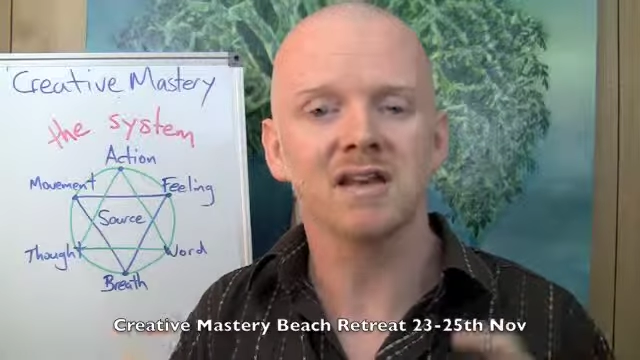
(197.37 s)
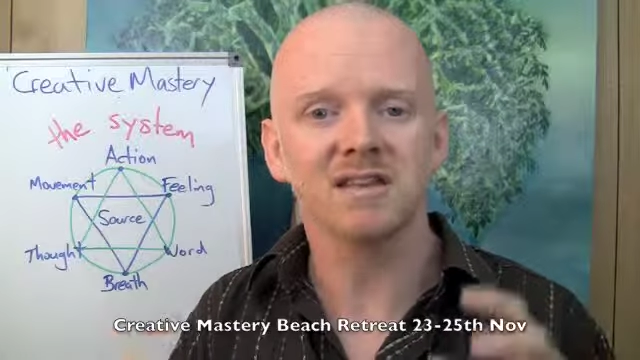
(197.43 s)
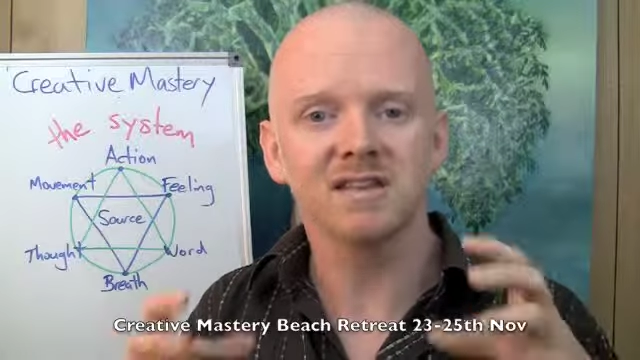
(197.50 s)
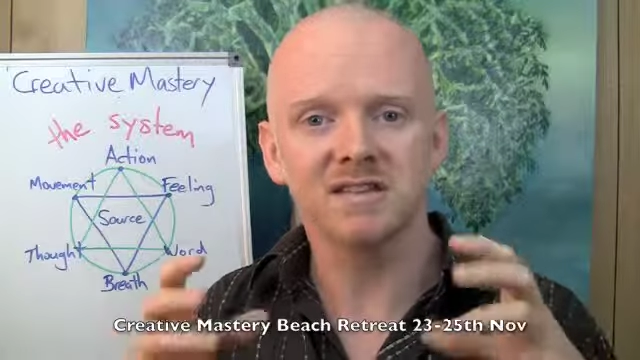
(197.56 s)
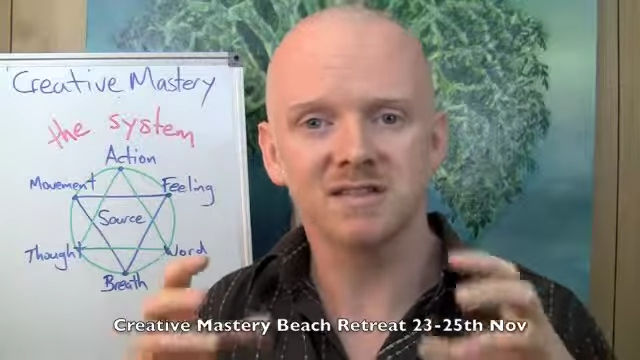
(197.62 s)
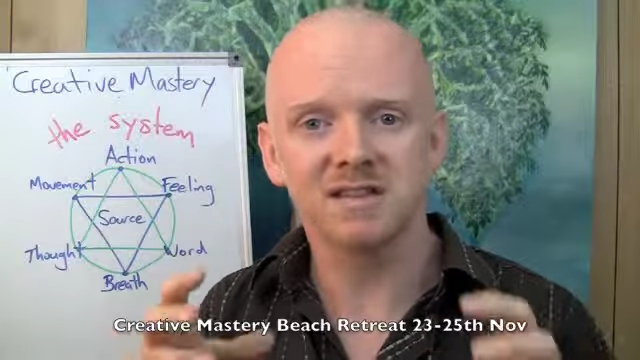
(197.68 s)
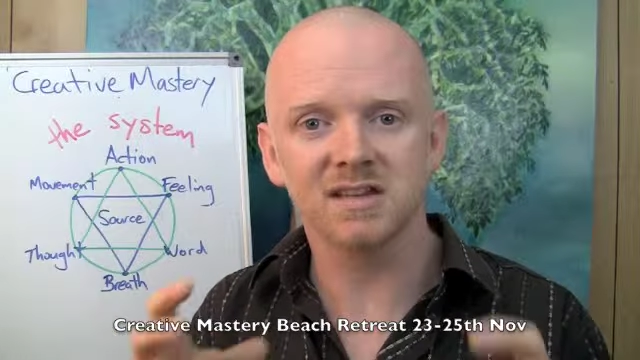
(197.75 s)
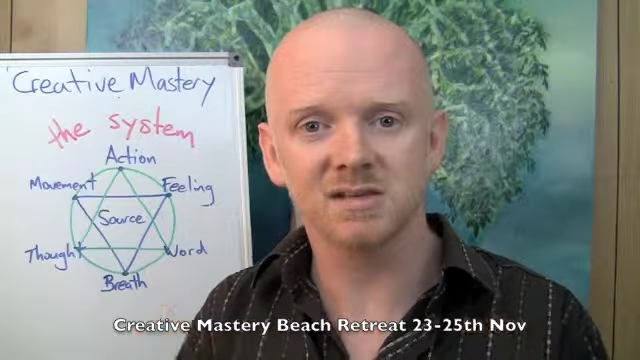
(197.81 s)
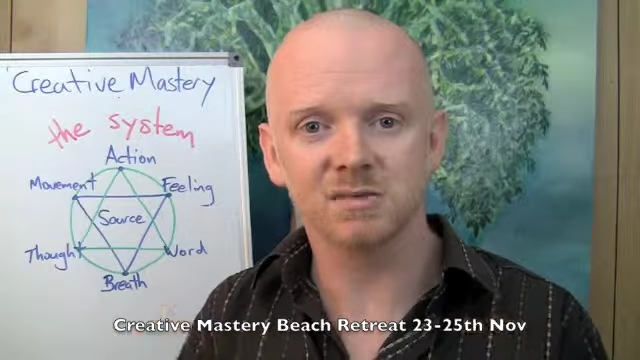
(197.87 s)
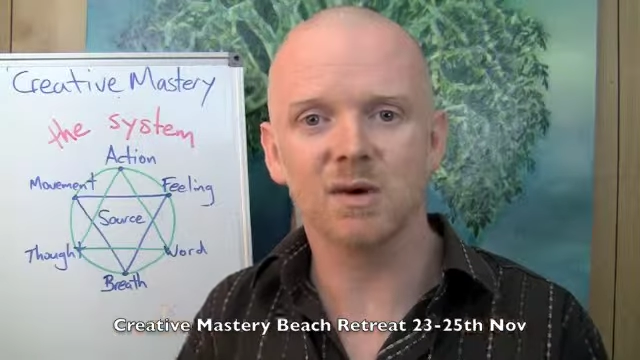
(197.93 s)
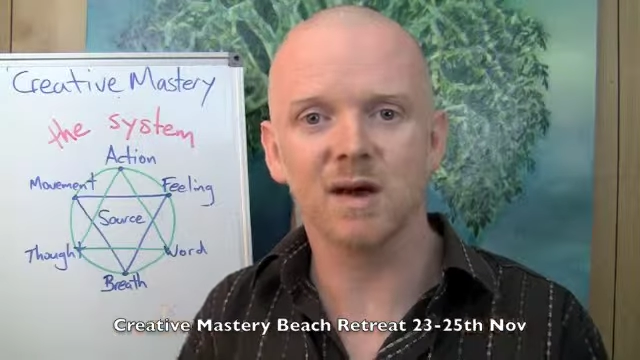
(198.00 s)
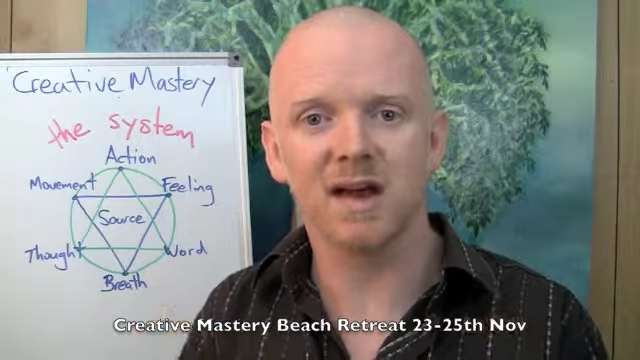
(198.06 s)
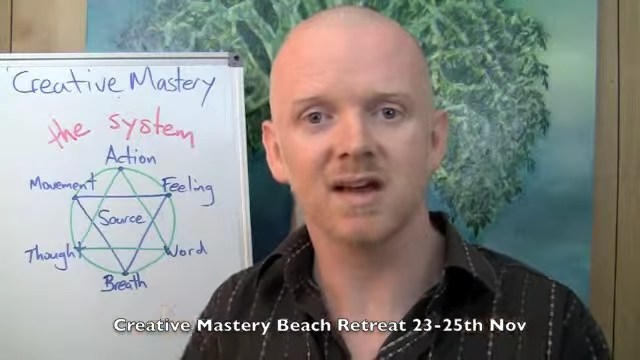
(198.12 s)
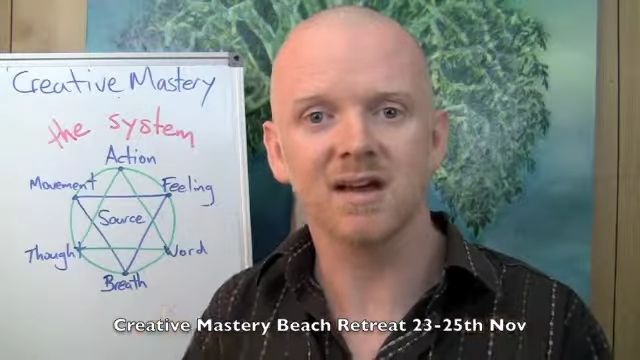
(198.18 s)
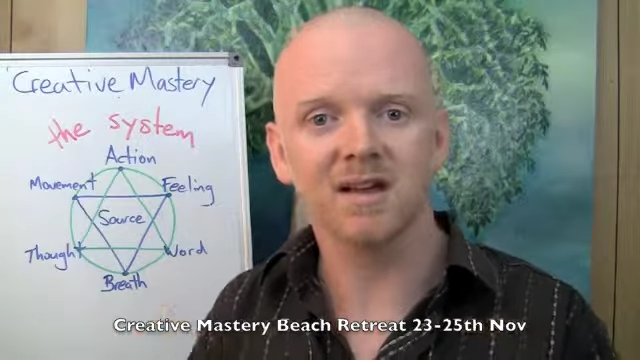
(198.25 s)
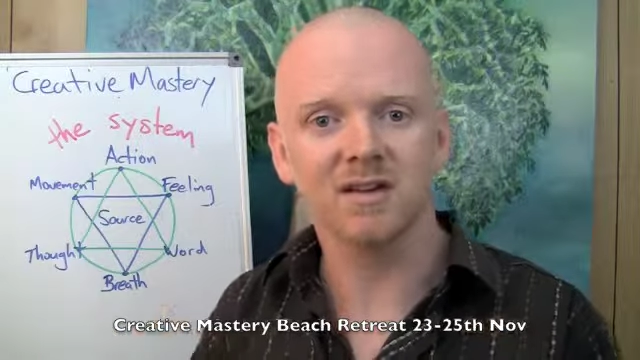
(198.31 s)
This is
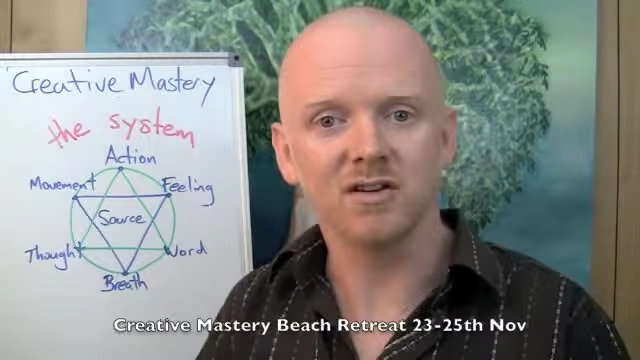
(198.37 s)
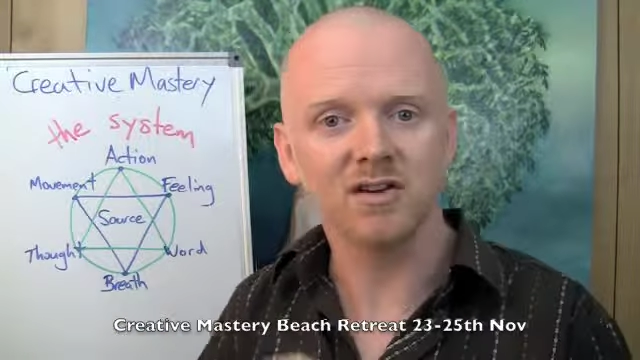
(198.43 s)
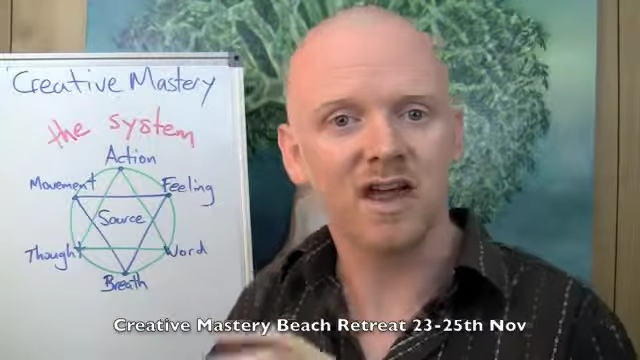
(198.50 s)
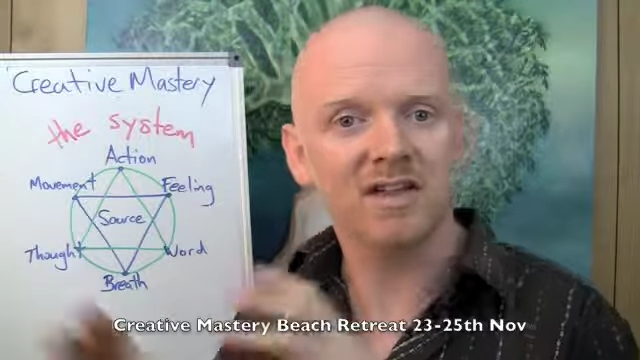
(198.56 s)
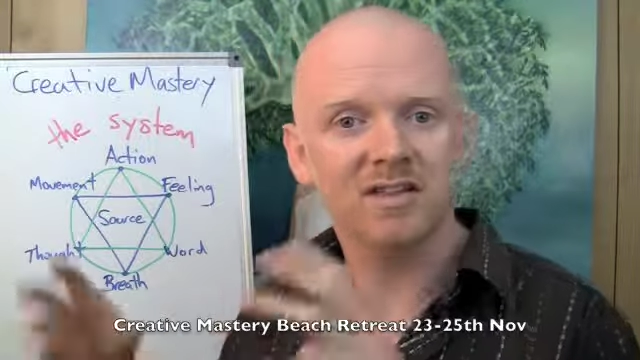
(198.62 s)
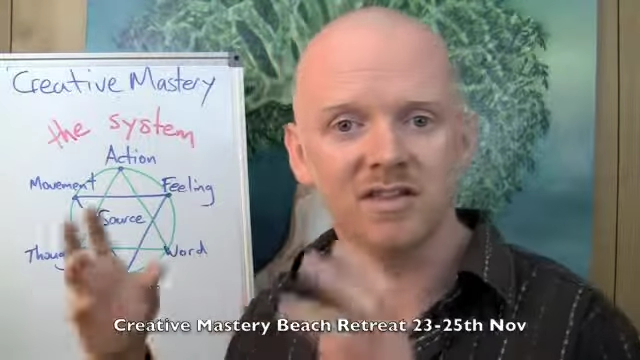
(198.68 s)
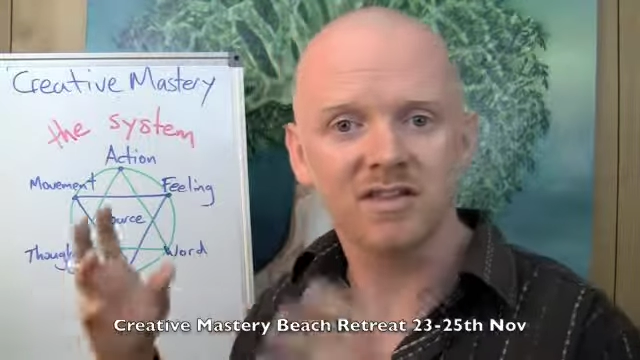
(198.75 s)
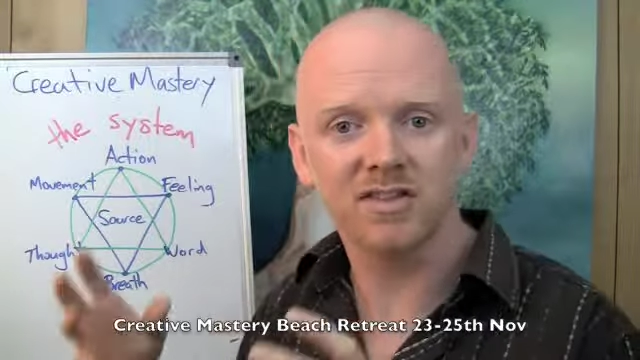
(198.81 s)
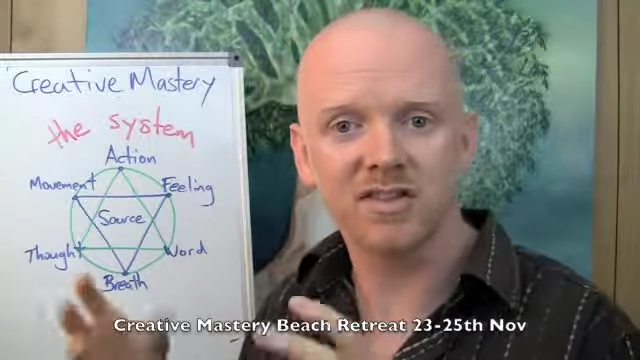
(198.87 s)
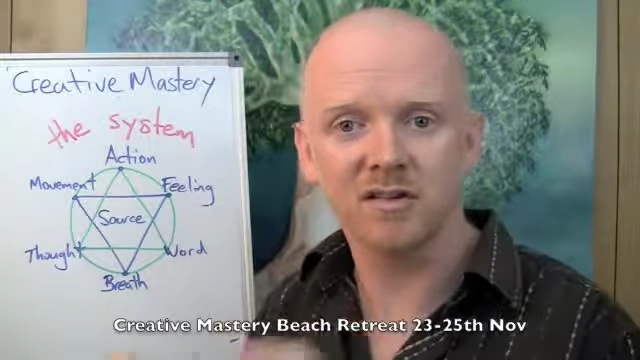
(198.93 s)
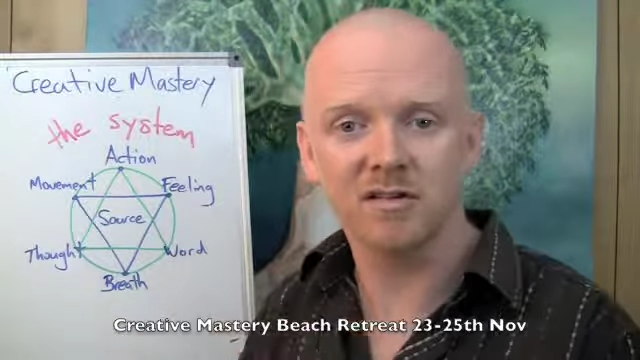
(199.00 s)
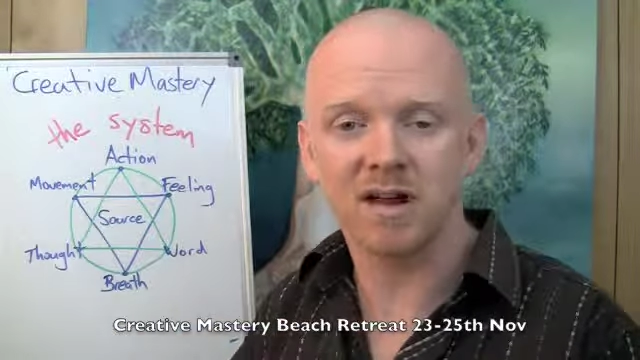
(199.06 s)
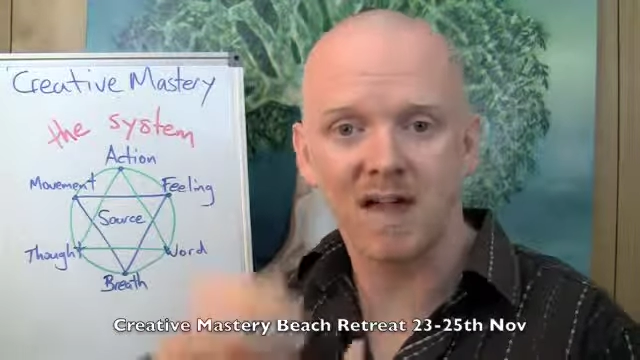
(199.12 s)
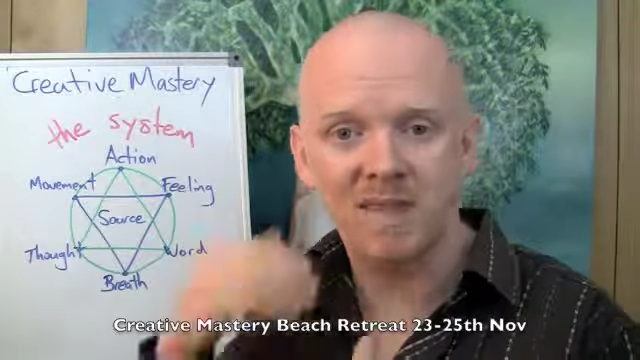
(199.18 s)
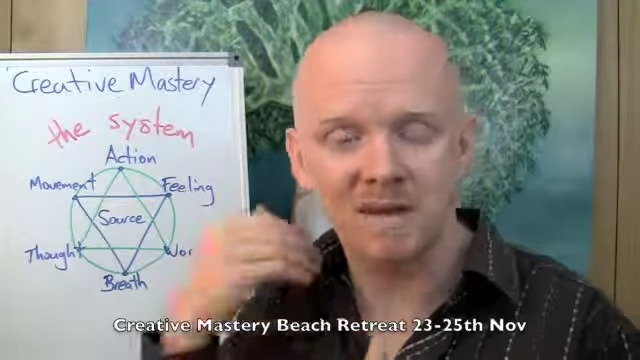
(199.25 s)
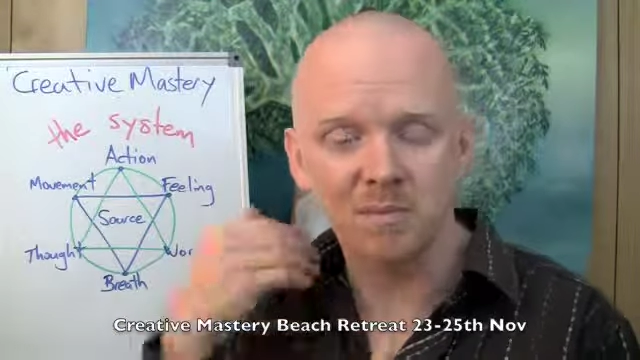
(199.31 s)
where you get the
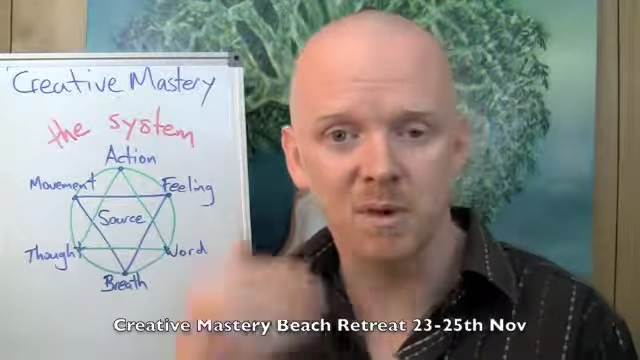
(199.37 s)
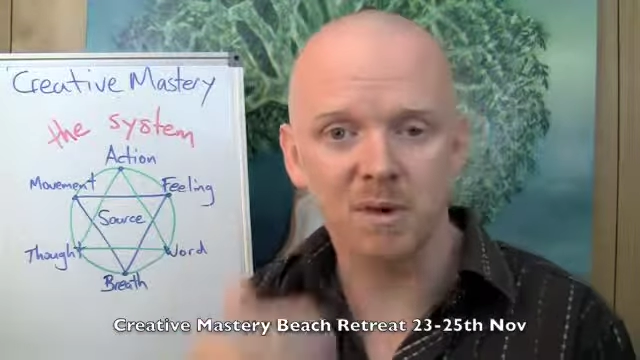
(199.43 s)
theory and then